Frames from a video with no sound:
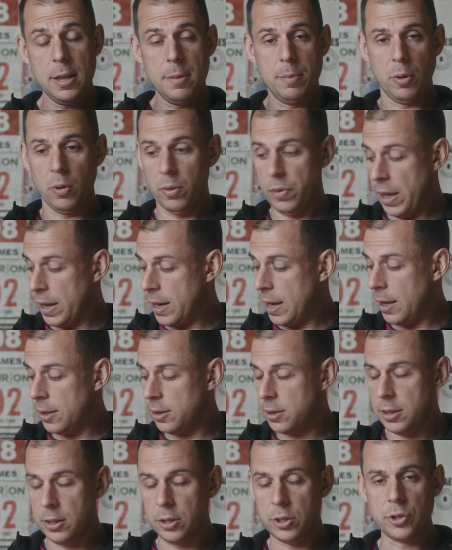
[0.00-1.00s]
but they can
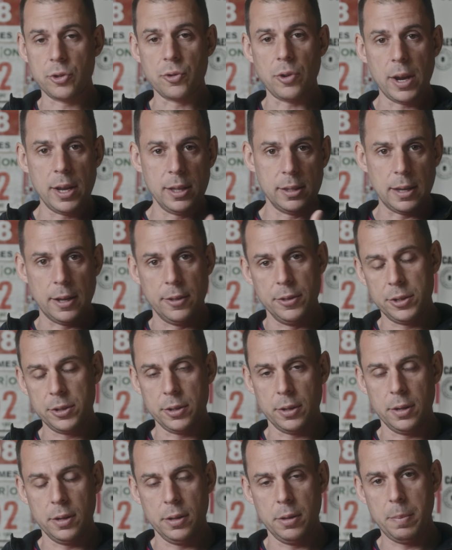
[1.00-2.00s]
sit straight down the
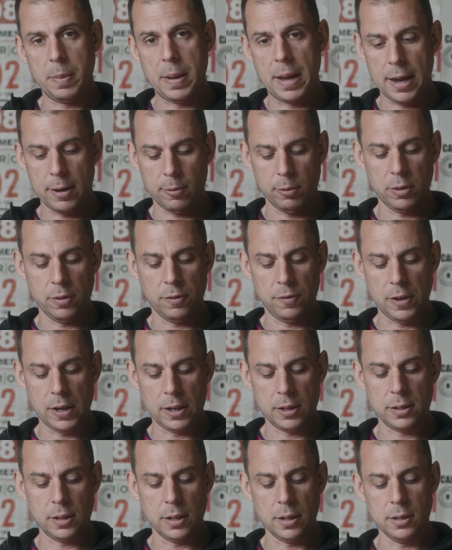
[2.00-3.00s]
side of the pack with the
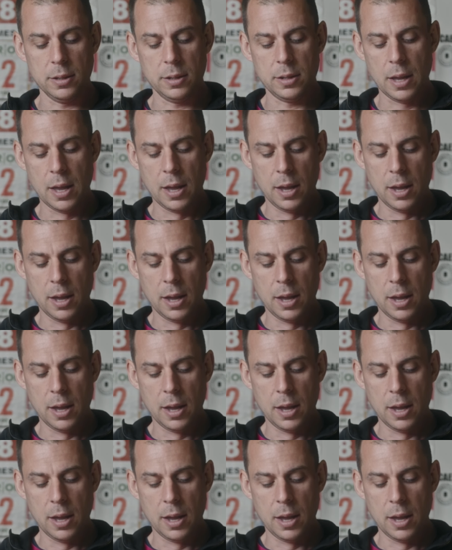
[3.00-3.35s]
fixings